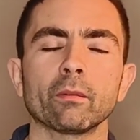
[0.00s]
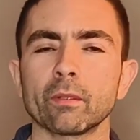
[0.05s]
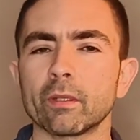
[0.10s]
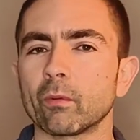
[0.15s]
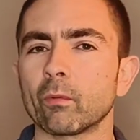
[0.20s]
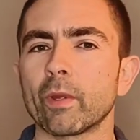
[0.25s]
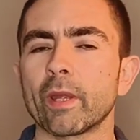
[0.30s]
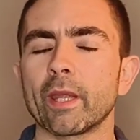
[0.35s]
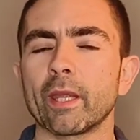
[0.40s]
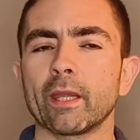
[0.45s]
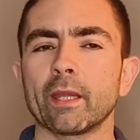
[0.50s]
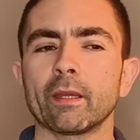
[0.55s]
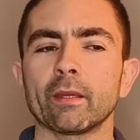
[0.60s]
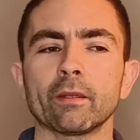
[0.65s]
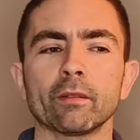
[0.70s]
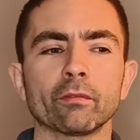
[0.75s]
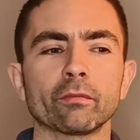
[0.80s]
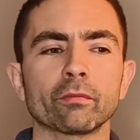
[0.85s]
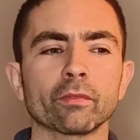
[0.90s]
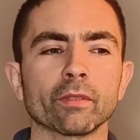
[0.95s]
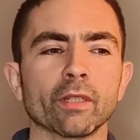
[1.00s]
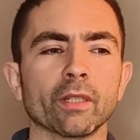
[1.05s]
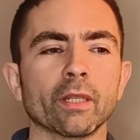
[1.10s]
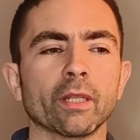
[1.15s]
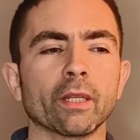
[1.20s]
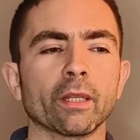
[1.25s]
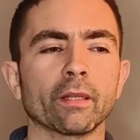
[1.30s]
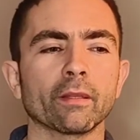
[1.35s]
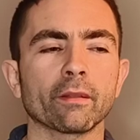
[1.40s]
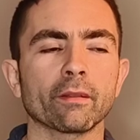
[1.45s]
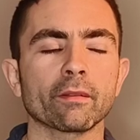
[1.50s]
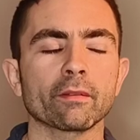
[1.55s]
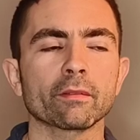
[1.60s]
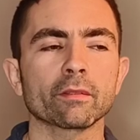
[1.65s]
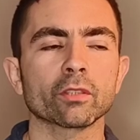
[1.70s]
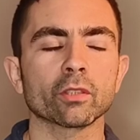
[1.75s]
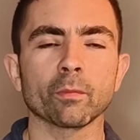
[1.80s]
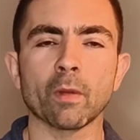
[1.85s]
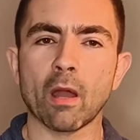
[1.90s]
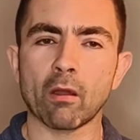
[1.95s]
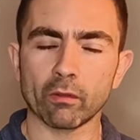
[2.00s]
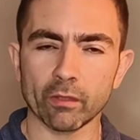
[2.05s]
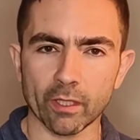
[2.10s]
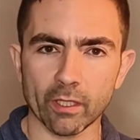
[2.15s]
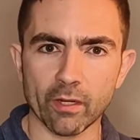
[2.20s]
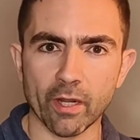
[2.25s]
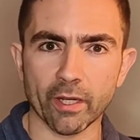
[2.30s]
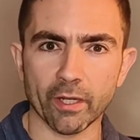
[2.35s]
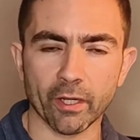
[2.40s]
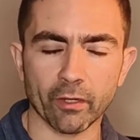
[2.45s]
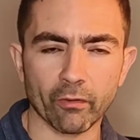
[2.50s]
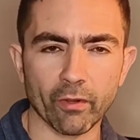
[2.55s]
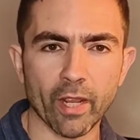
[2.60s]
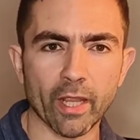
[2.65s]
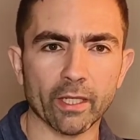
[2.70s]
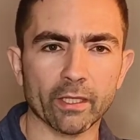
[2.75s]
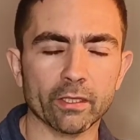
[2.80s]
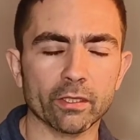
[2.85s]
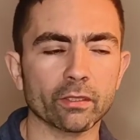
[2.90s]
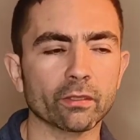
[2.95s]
the way of the somehow the learning rate.